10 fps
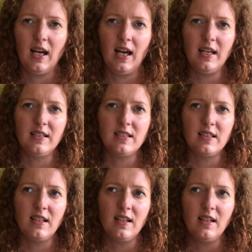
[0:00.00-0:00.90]

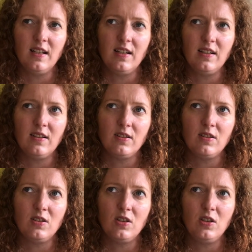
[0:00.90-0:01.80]
And
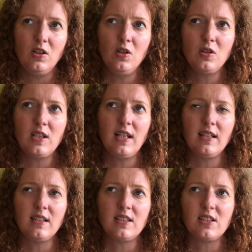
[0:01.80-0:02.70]
usually
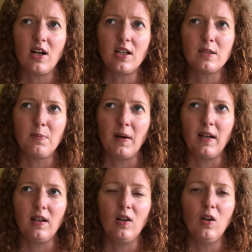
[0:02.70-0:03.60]
it starts
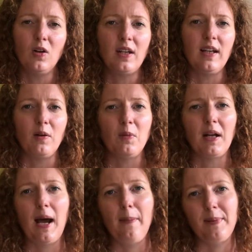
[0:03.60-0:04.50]
by looking at
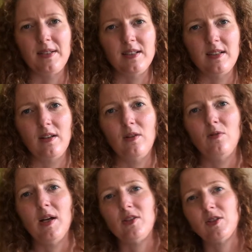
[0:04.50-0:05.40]
what happened
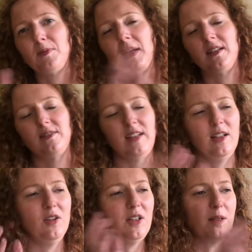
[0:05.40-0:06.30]
retrospectively,
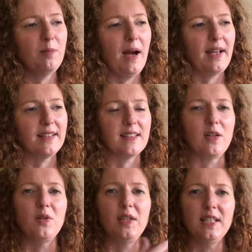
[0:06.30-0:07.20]
looking back and
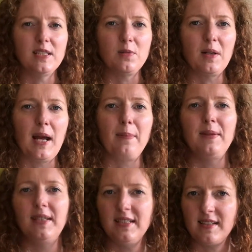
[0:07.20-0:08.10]
saying, well, this is what
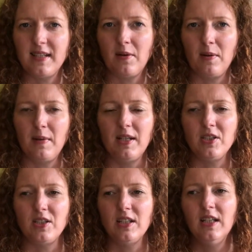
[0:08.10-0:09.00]
happened, this is how I
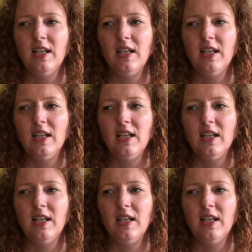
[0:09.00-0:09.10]
manage it.